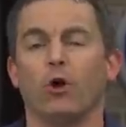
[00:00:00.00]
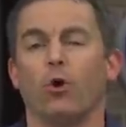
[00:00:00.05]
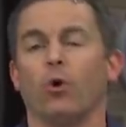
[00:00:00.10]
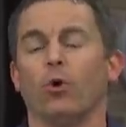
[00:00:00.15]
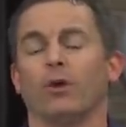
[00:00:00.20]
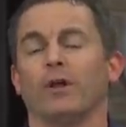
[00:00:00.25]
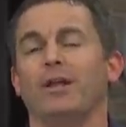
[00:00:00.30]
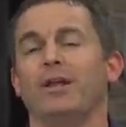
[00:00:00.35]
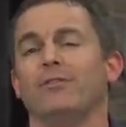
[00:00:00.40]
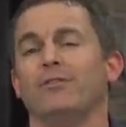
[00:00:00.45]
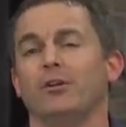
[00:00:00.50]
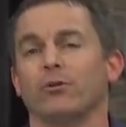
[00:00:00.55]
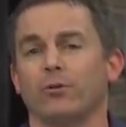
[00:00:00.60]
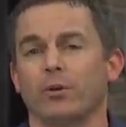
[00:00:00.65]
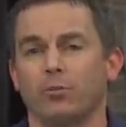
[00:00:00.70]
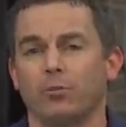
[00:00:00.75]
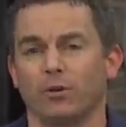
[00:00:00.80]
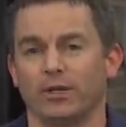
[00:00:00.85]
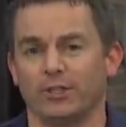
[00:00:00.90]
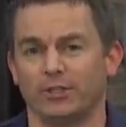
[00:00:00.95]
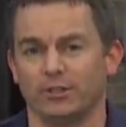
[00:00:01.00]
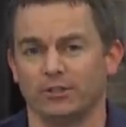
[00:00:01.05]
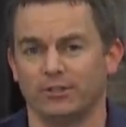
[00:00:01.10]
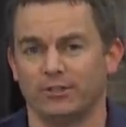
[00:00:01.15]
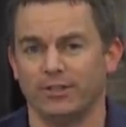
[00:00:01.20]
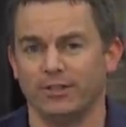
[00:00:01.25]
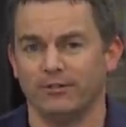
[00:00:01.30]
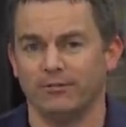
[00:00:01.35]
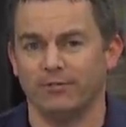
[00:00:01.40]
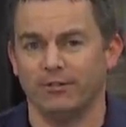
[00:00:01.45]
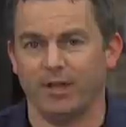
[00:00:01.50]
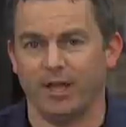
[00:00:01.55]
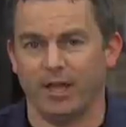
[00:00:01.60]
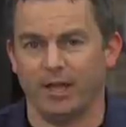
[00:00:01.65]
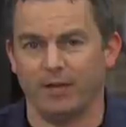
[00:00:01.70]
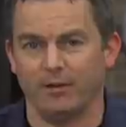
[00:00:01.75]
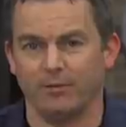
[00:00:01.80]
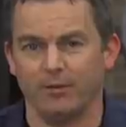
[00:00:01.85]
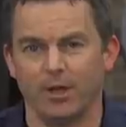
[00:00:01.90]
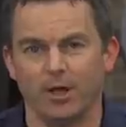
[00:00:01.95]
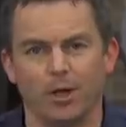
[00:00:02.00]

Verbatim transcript: or even to replace your TV.